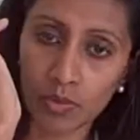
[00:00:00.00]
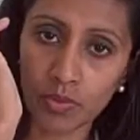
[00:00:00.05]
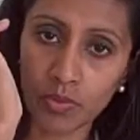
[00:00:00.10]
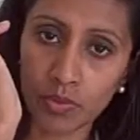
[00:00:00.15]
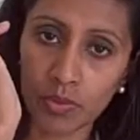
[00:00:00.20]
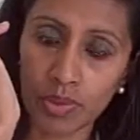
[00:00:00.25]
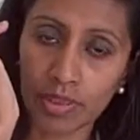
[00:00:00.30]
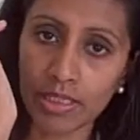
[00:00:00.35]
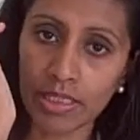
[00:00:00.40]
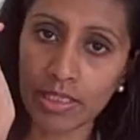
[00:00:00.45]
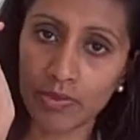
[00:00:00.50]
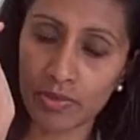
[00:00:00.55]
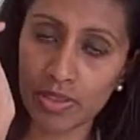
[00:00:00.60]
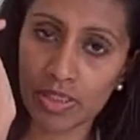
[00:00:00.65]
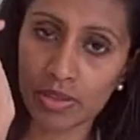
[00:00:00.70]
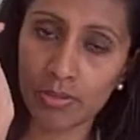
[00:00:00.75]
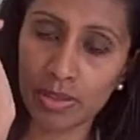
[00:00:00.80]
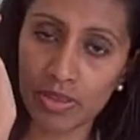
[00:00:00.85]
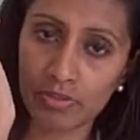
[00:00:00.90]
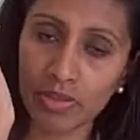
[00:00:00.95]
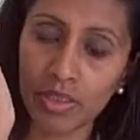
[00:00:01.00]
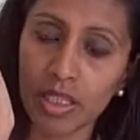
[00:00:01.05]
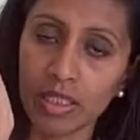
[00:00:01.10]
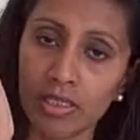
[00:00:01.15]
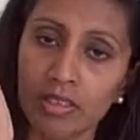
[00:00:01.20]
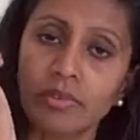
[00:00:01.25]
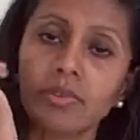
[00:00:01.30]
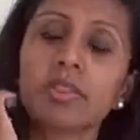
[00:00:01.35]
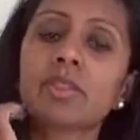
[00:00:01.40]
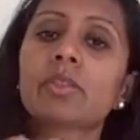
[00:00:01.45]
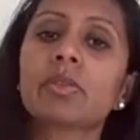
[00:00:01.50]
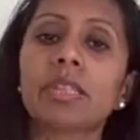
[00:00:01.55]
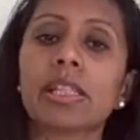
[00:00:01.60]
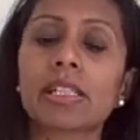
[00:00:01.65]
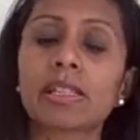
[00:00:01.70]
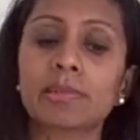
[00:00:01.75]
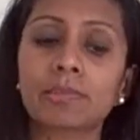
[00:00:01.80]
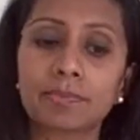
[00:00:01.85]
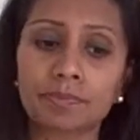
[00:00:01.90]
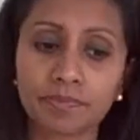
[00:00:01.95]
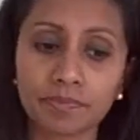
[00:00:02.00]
also give it a bit of color to it.